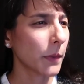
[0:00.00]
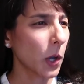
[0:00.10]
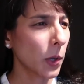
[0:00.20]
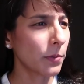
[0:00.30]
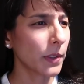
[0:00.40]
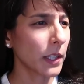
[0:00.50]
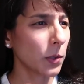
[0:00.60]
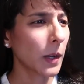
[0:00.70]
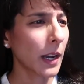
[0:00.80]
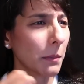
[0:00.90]
Hopefully,
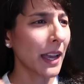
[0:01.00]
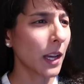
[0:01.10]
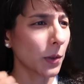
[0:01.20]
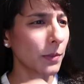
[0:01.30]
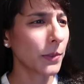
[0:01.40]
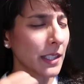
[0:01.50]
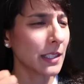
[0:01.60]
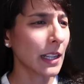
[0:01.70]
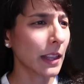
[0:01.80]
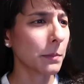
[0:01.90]
you come out of
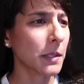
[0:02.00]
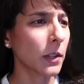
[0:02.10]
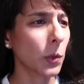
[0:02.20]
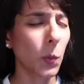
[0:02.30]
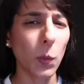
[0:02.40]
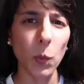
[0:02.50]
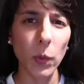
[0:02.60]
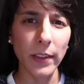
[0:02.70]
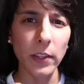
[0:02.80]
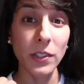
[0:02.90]
this eclipse though
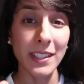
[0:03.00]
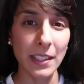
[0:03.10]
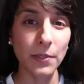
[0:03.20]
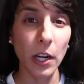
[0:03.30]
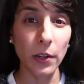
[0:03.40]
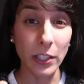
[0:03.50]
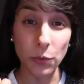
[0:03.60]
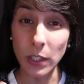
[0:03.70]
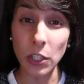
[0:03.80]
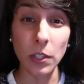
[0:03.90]
with your sense of
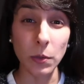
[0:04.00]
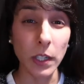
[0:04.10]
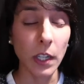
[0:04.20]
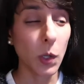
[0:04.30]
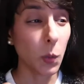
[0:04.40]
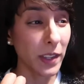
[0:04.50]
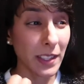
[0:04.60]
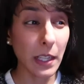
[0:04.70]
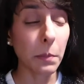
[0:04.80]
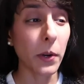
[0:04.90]
courage renewed, with a
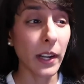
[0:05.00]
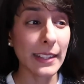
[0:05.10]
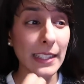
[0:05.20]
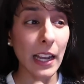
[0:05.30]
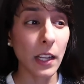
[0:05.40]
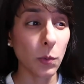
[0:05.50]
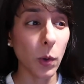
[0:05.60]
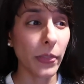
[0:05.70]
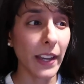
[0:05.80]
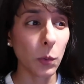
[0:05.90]
deeper understanding of
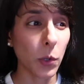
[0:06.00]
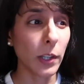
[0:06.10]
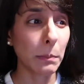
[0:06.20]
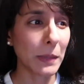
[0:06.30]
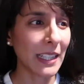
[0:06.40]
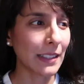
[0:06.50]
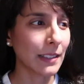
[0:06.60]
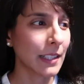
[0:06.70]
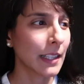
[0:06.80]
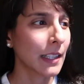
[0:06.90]
what that word
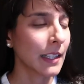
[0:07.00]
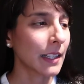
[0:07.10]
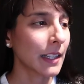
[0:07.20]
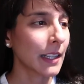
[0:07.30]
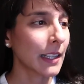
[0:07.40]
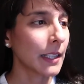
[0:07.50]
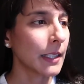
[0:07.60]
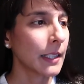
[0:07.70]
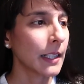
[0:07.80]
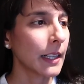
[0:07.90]
means. Okay
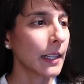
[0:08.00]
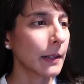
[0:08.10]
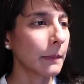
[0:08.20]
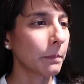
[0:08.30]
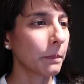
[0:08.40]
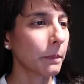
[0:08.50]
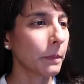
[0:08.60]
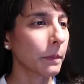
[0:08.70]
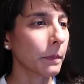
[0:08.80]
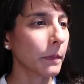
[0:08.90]

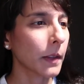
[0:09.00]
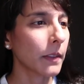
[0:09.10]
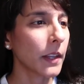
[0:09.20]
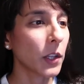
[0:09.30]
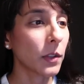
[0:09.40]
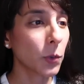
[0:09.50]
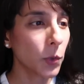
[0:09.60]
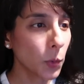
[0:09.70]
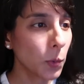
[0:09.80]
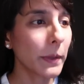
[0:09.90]
um, and that you,
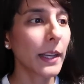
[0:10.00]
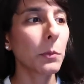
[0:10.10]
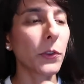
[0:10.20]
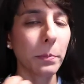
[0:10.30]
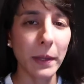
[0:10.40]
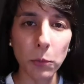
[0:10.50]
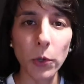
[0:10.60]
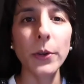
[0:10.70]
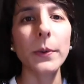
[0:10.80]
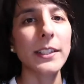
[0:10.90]
you will be able to be more
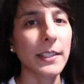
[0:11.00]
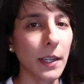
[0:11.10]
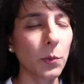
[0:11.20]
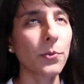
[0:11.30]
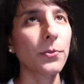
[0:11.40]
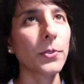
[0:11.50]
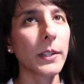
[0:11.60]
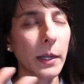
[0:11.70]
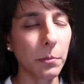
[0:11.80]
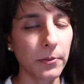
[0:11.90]
courageous. That will
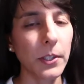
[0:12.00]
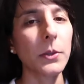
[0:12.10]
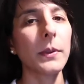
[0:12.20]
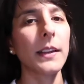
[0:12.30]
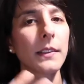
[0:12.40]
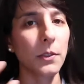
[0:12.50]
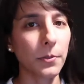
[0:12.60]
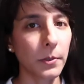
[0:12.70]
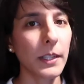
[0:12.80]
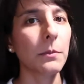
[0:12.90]
free up for you. That's going to
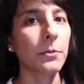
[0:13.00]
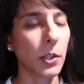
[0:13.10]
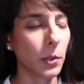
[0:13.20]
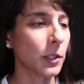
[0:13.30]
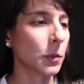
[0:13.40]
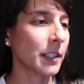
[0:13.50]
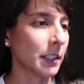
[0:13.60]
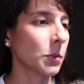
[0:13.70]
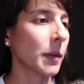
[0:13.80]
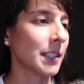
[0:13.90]
free up for you in
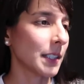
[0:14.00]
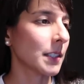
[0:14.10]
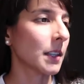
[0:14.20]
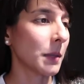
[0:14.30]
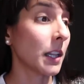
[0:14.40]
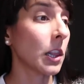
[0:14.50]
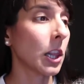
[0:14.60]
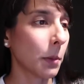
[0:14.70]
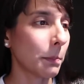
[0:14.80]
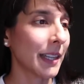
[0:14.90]
2020. It's going to be a
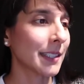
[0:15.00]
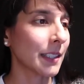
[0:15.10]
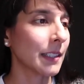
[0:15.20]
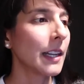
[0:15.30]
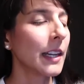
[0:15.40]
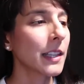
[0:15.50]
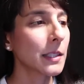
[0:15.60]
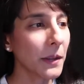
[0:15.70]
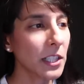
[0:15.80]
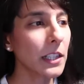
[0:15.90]
lot better,
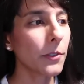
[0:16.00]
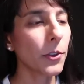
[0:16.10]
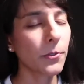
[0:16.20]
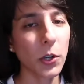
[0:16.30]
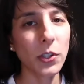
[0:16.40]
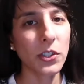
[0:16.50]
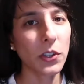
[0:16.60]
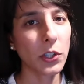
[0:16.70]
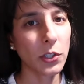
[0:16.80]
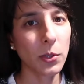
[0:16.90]
especially if you focus
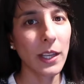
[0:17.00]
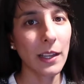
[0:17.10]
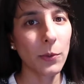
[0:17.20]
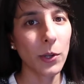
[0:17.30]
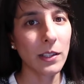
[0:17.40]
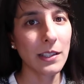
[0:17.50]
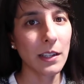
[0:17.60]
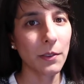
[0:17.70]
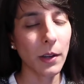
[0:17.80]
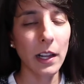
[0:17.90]
on the two keywords that
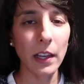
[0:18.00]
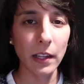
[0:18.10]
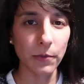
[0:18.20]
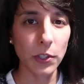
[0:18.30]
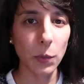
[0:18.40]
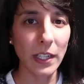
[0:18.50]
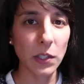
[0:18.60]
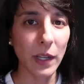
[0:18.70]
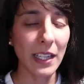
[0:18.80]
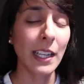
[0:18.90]
I've highlighted for
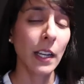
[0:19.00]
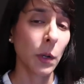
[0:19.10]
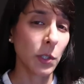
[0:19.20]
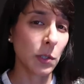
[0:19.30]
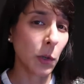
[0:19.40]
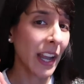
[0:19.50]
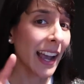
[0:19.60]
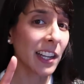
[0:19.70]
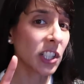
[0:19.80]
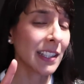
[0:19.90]
2020, which is the word
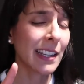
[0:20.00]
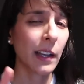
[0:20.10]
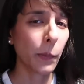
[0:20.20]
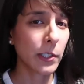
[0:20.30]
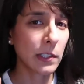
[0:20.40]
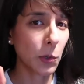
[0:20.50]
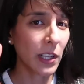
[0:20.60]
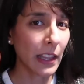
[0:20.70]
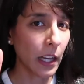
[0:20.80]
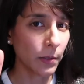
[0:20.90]
action, which is the
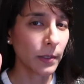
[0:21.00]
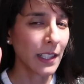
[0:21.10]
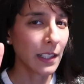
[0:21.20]
word love.